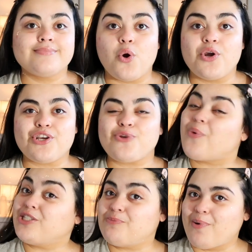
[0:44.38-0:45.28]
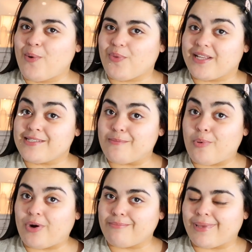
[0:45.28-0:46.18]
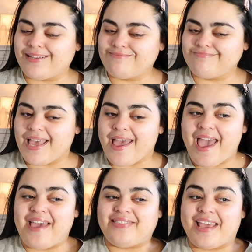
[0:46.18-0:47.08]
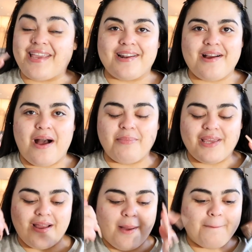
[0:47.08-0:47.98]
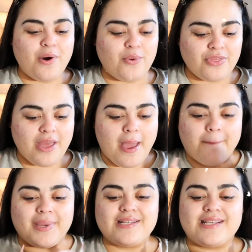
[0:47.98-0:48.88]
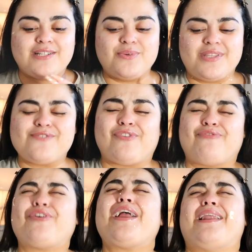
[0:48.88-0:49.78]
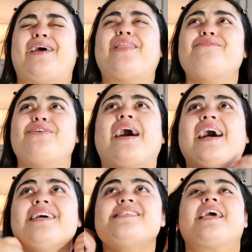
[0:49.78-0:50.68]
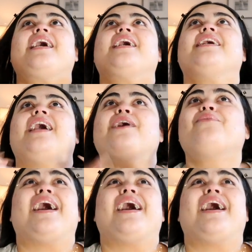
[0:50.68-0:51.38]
or you could watch both and support me and like and comment on both because I do this for free and I love you guys and I don't